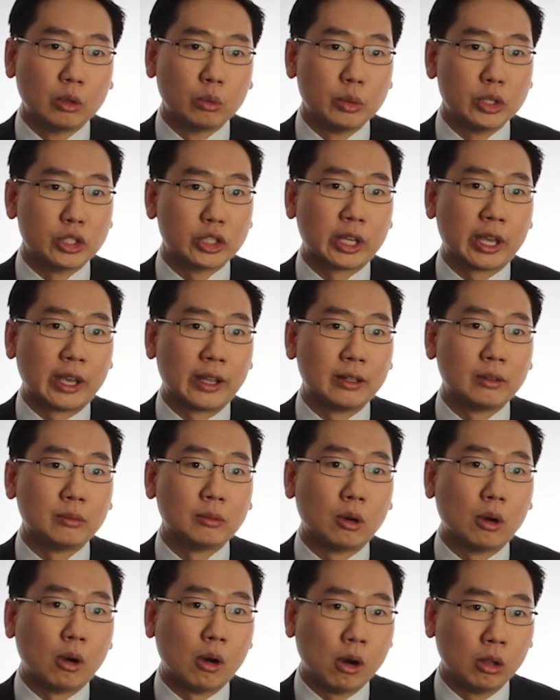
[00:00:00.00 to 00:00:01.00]
which can,
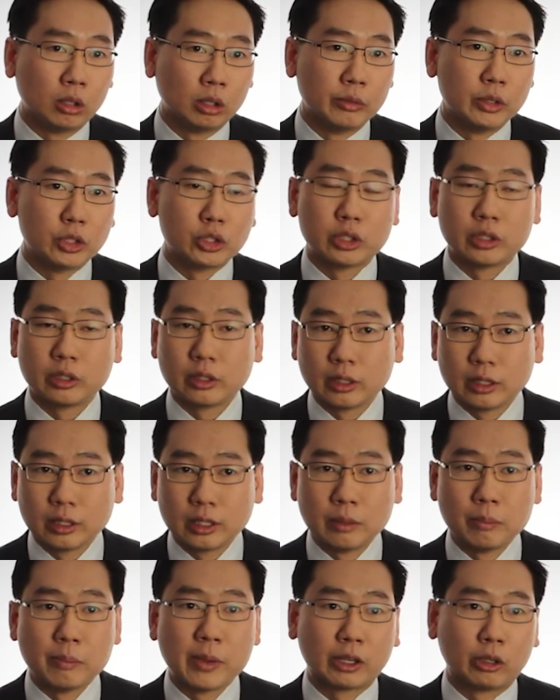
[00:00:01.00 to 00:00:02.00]
all of which
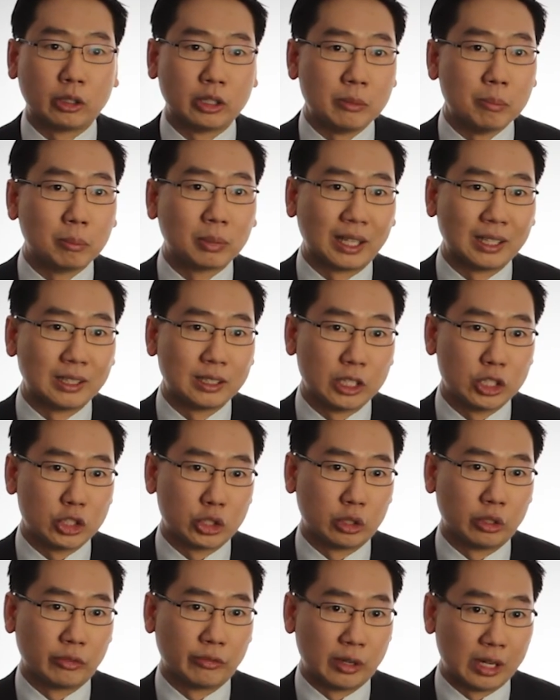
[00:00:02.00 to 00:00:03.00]
impact on
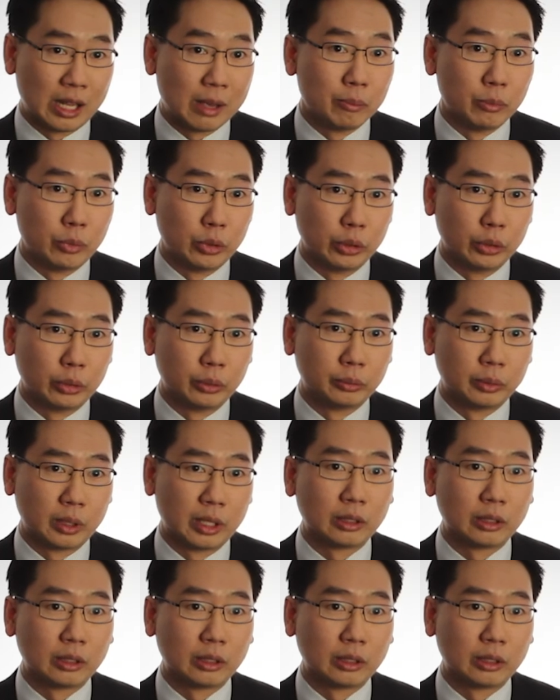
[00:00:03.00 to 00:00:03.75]
implantation of an embryo